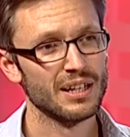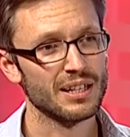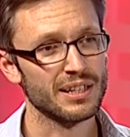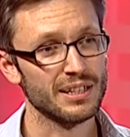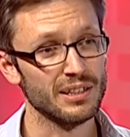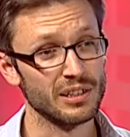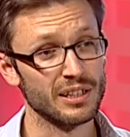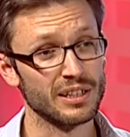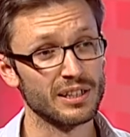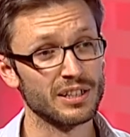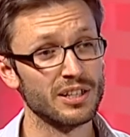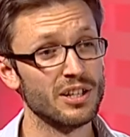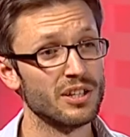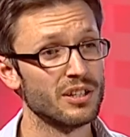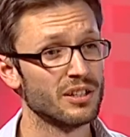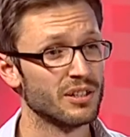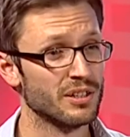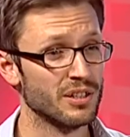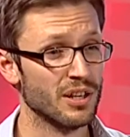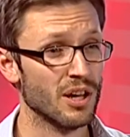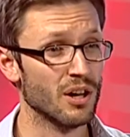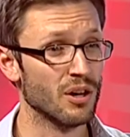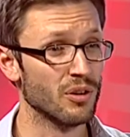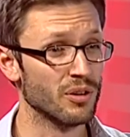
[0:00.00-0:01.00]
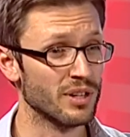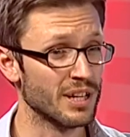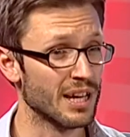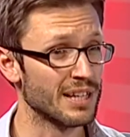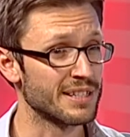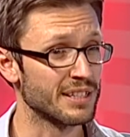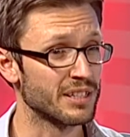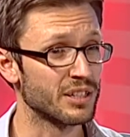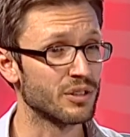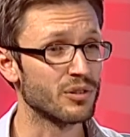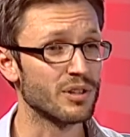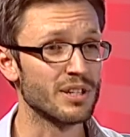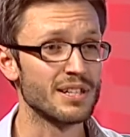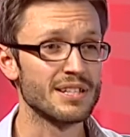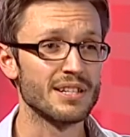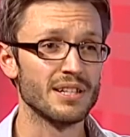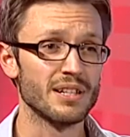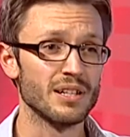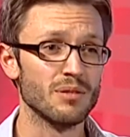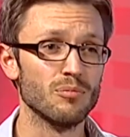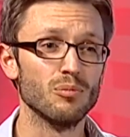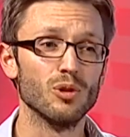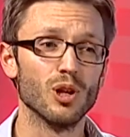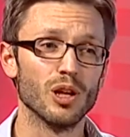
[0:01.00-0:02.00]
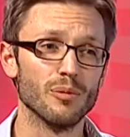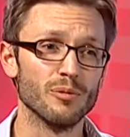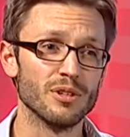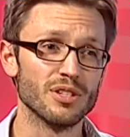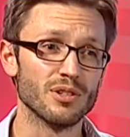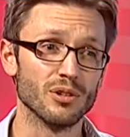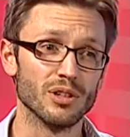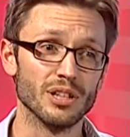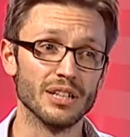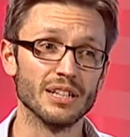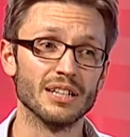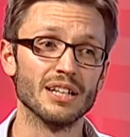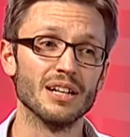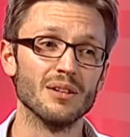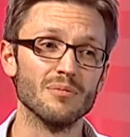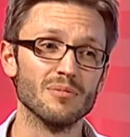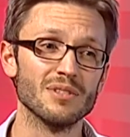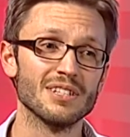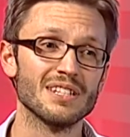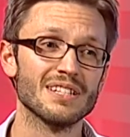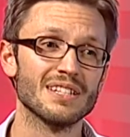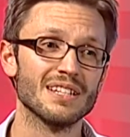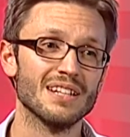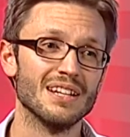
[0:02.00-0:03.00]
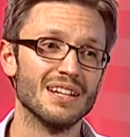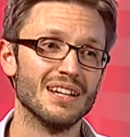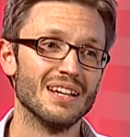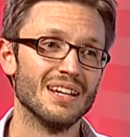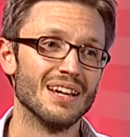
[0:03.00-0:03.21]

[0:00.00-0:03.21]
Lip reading: yielding no net increase in employment or incomes.